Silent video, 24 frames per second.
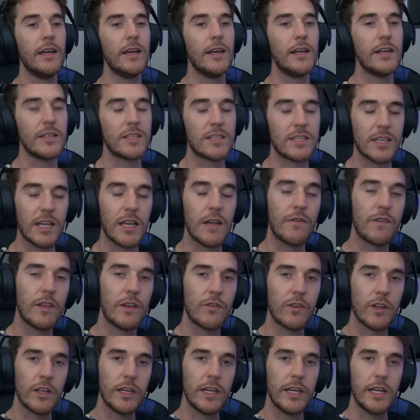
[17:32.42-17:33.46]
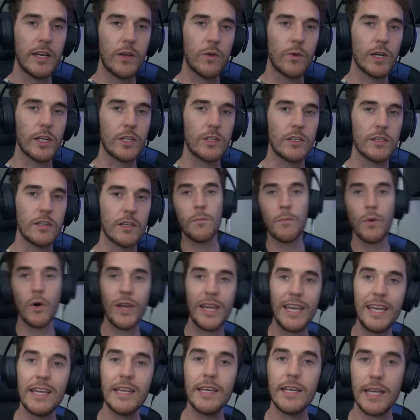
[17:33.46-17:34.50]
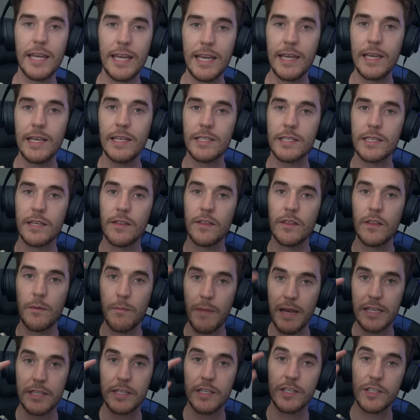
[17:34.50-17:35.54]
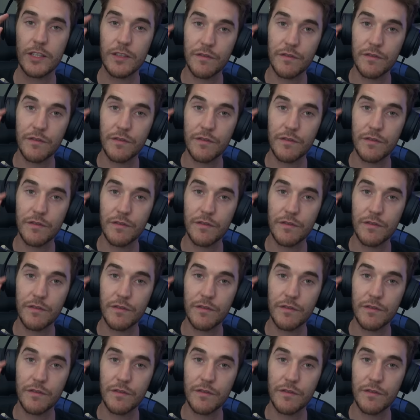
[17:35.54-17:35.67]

a safety related question. But here is the message,